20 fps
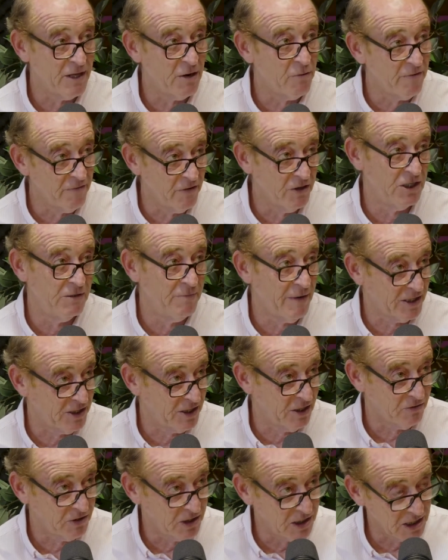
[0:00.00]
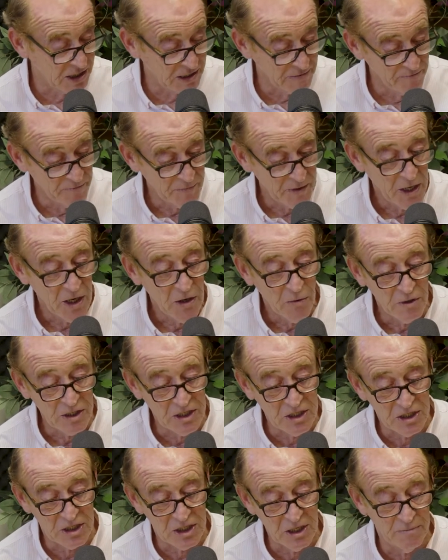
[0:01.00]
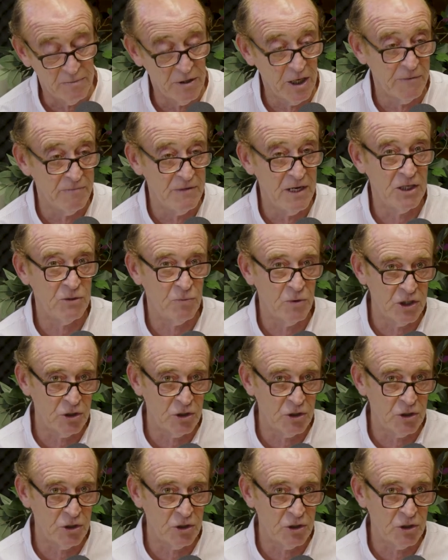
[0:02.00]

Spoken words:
they're reverting back to the old system, which is superb news.